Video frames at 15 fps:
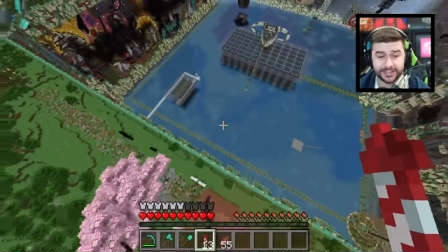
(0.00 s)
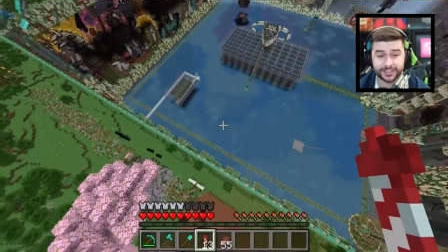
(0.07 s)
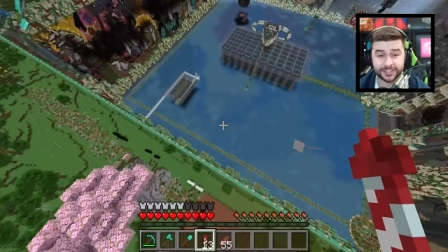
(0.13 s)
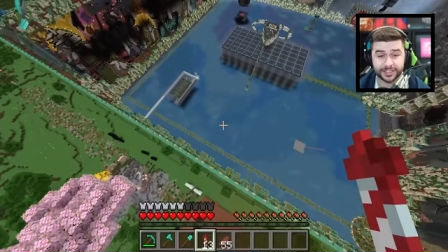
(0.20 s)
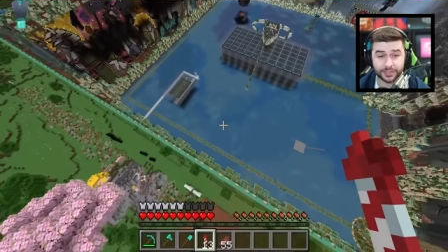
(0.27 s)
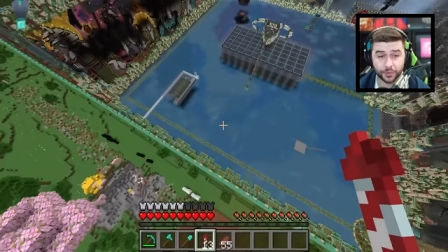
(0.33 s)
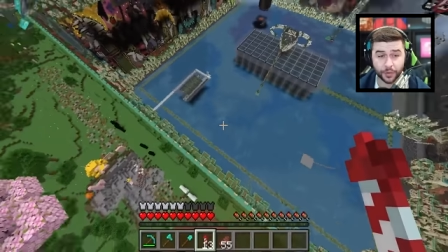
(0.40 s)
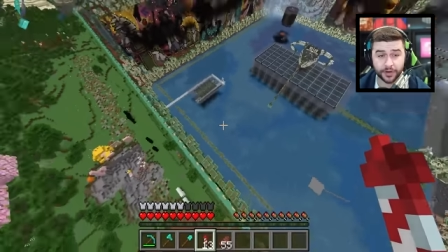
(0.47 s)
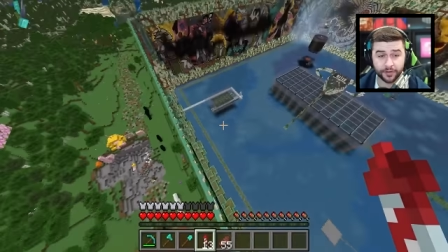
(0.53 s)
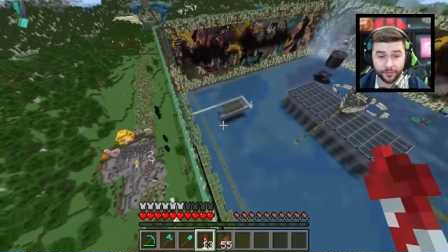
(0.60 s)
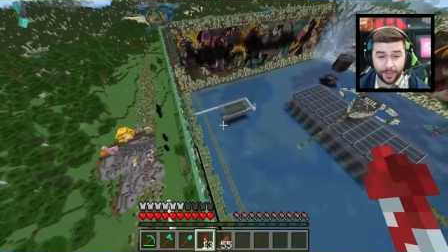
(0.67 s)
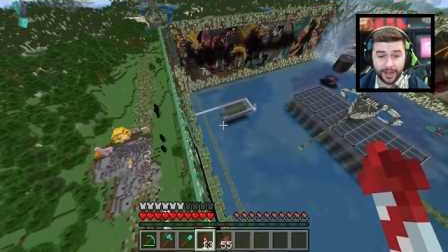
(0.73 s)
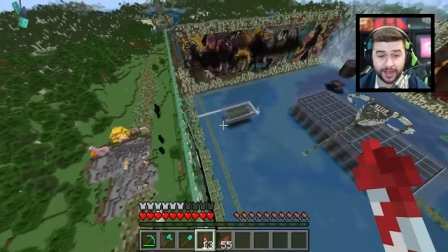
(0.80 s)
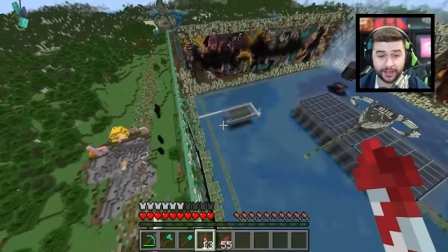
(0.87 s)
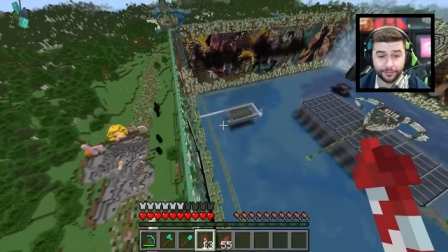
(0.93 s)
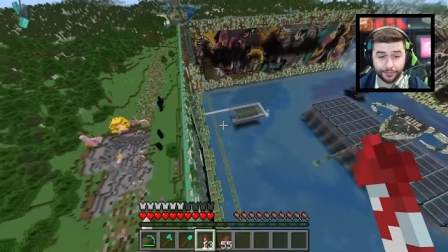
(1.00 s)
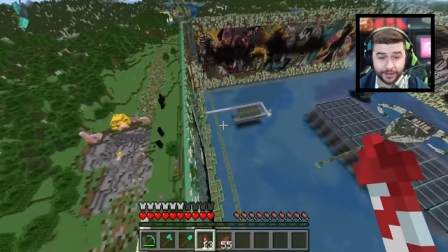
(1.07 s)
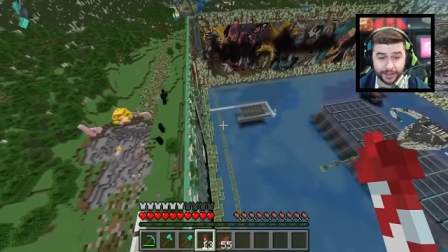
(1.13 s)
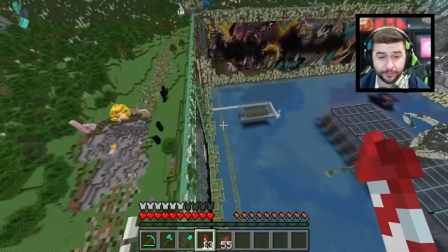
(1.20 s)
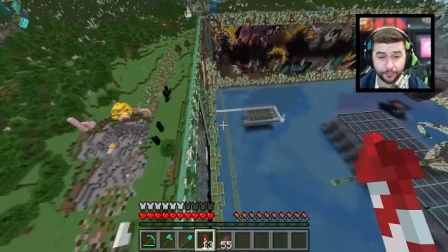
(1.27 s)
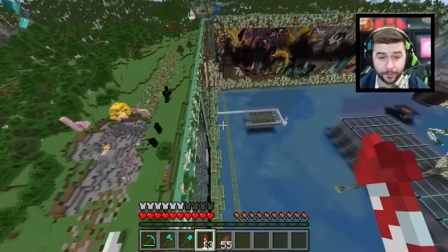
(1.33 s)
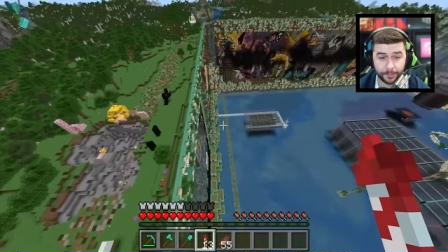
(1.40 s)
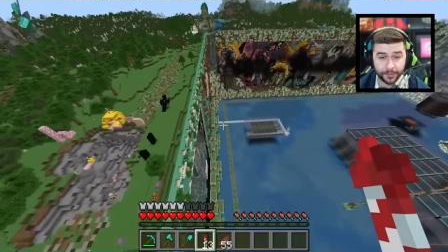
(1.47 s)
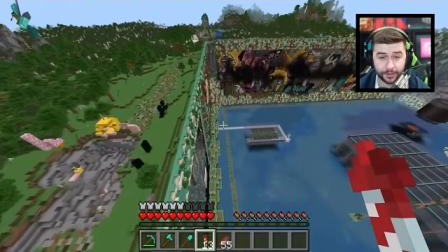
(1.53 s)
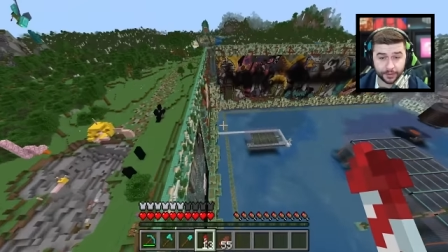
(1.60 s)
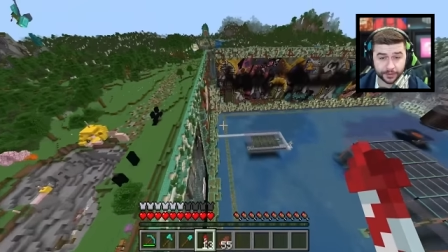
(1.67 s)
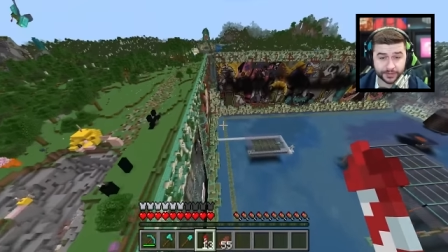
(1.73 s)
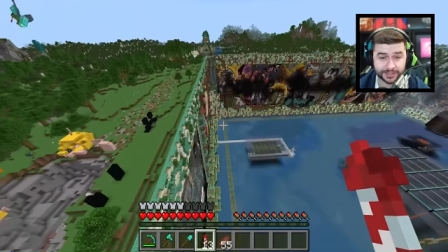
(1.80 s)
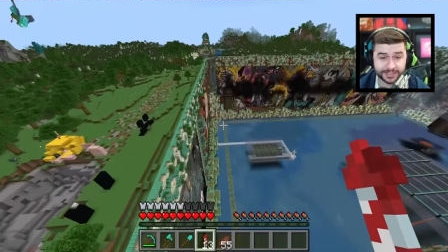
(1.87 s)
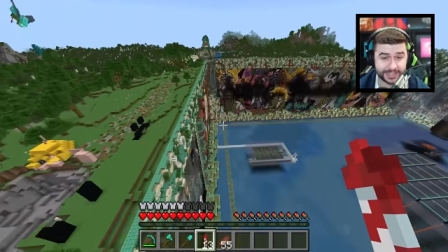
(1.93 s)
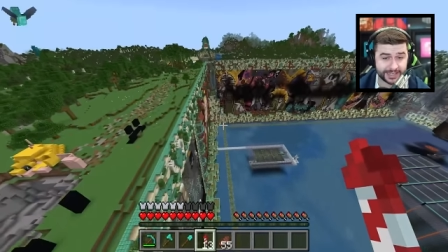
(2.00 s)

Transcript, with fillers: this is one of my favorite builds